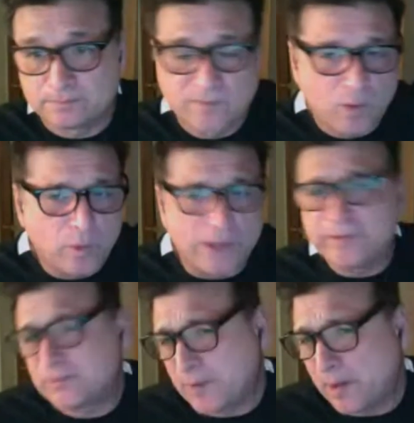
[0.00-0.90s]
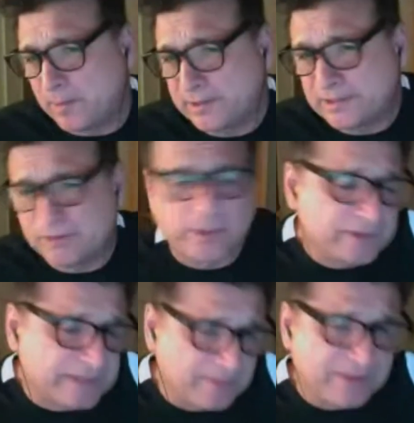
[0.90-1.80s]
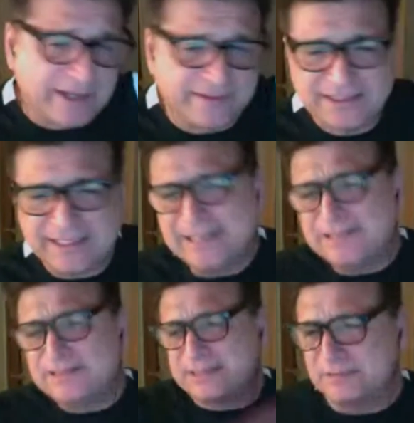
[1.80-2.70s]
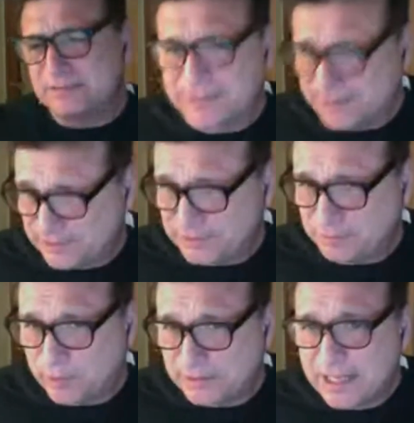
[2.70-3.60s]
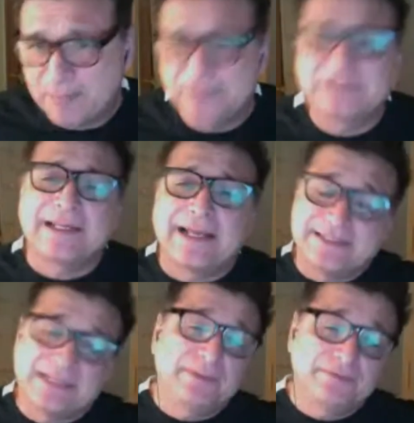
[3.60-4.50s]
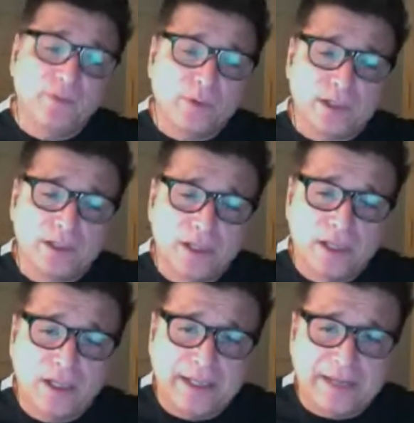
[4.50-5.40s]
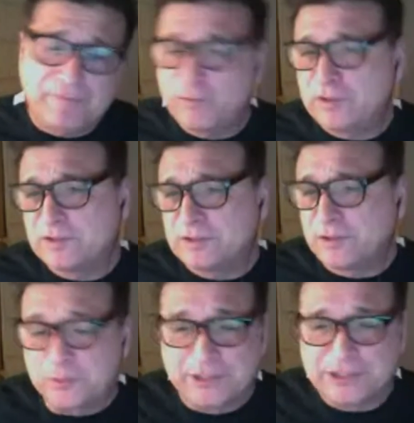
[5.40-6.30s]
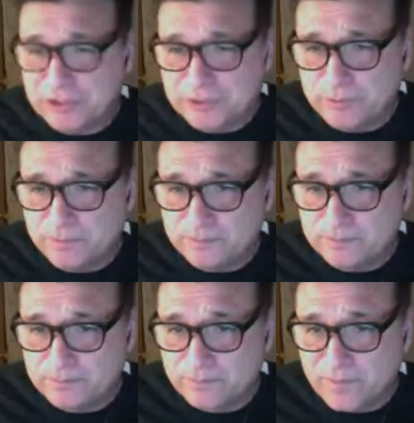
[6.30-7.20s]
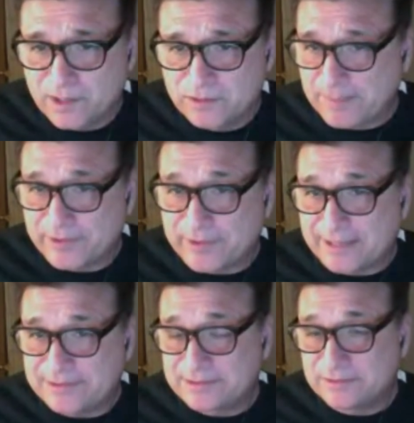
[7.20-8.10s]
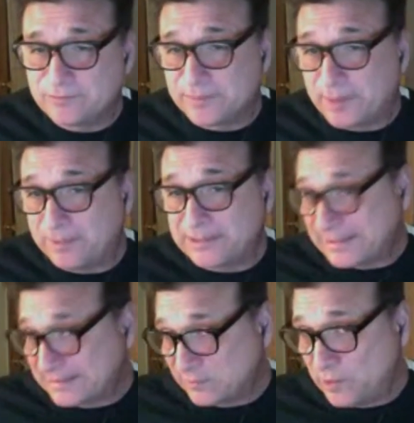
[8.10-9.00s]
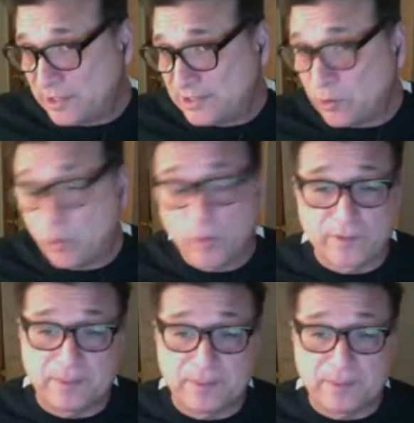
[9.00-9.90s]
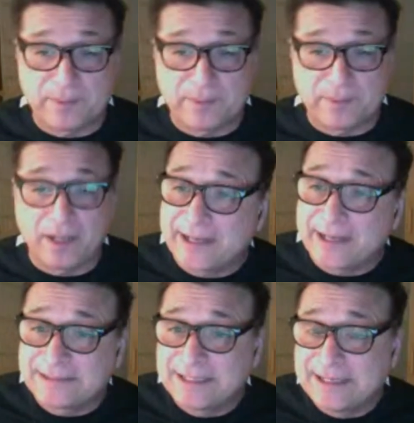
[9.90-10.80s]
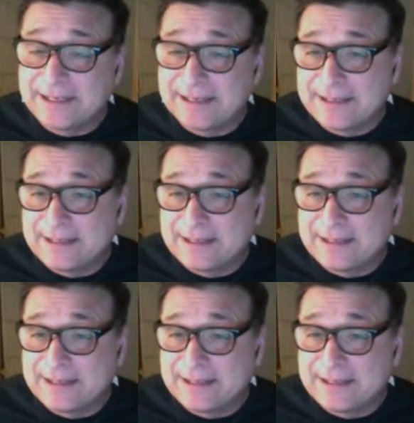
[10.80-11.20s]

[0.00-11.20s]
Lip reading: Whether it's Republican or whether it's Democrat is insignificant at this point. Because like I said before, if it was 3-2, Democrats, Republican as it was, or Republican Democrats,